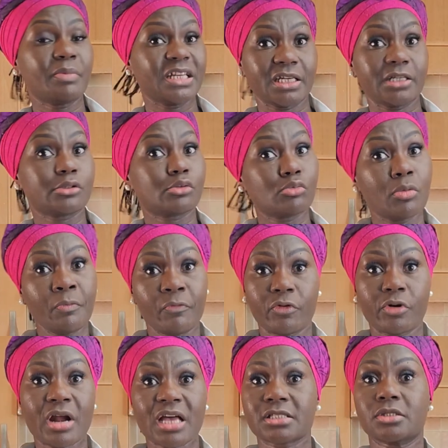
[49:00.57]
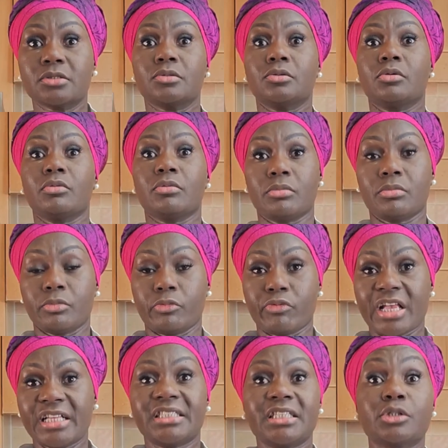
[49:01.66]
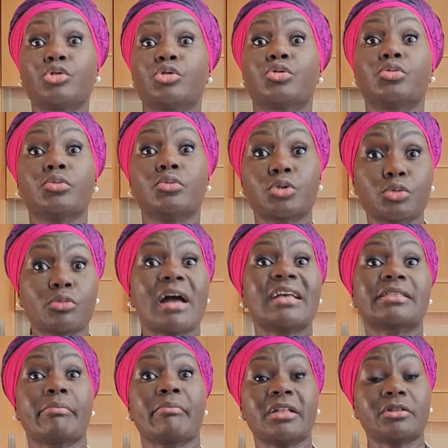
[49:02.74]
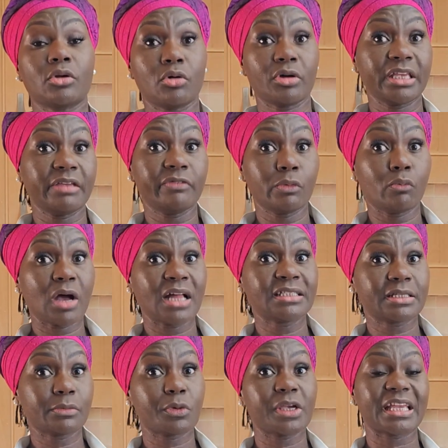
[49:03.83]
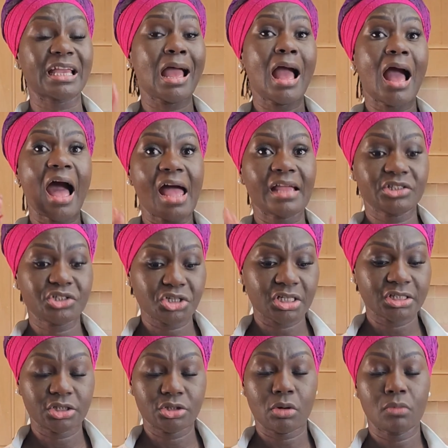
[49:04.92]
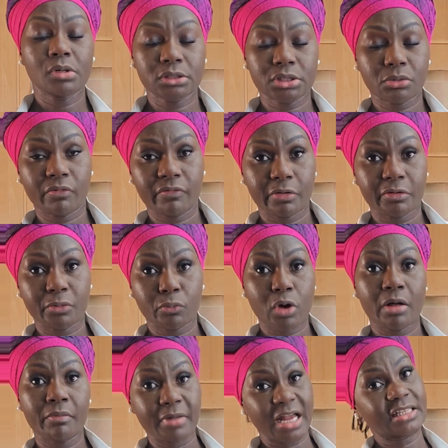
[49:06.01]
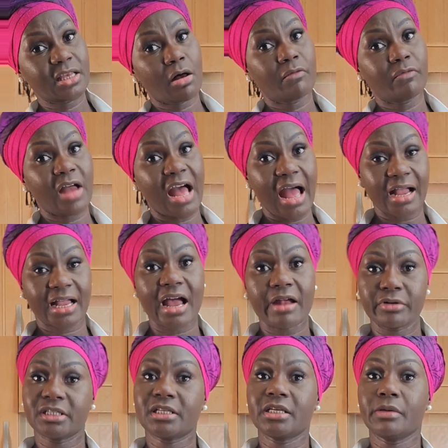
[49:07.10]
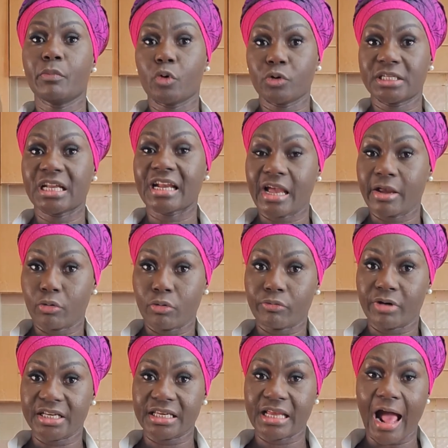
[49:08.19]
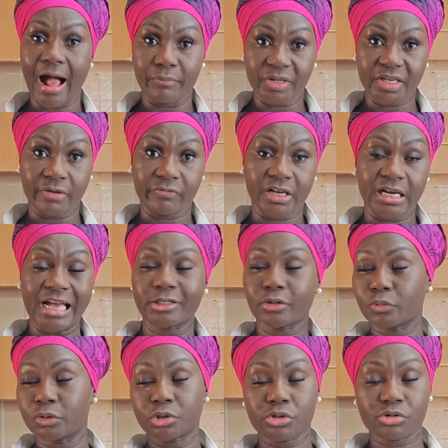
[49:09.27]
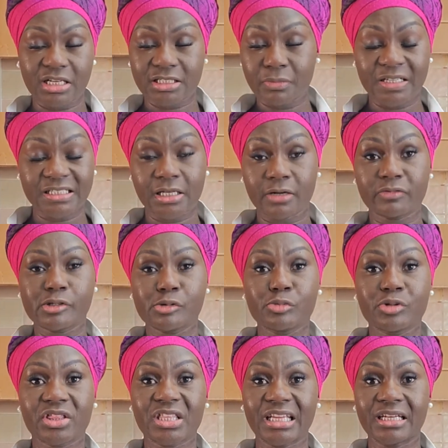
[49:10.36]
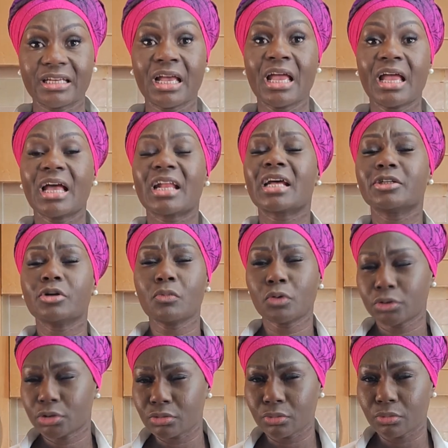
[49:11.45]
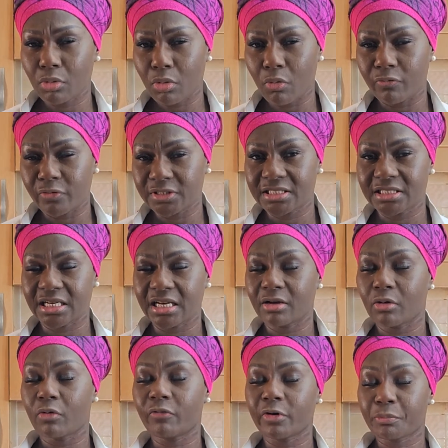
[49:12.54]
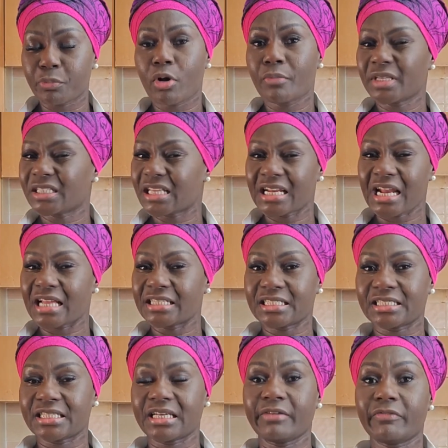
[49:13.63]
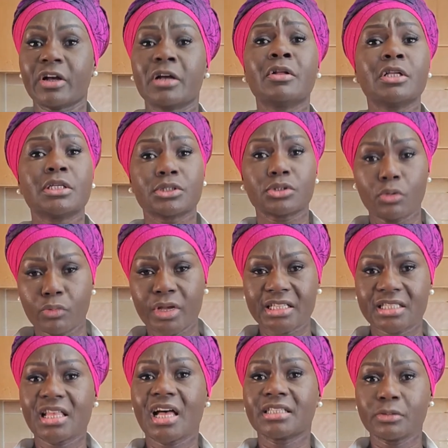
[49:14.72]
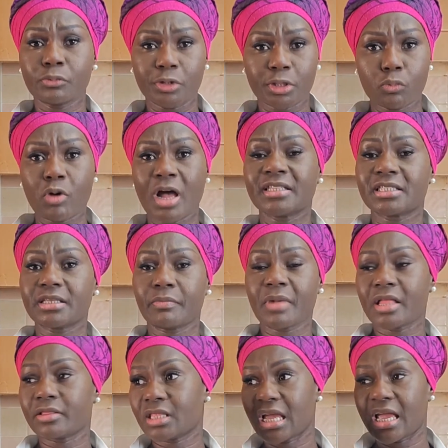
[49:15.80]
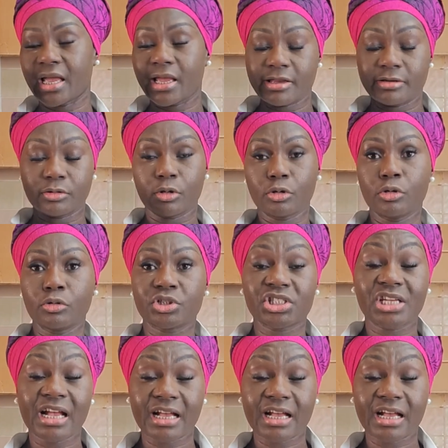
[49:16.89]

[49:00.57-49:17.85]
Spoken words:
but there's room for us to raise it to twice a month or even once a week. I just don't want to overwhelm myself currently more than I already am given. I don't want to stretch myself too thin, and I don't want to over promise and under deliver. So we are starting with once a month, and look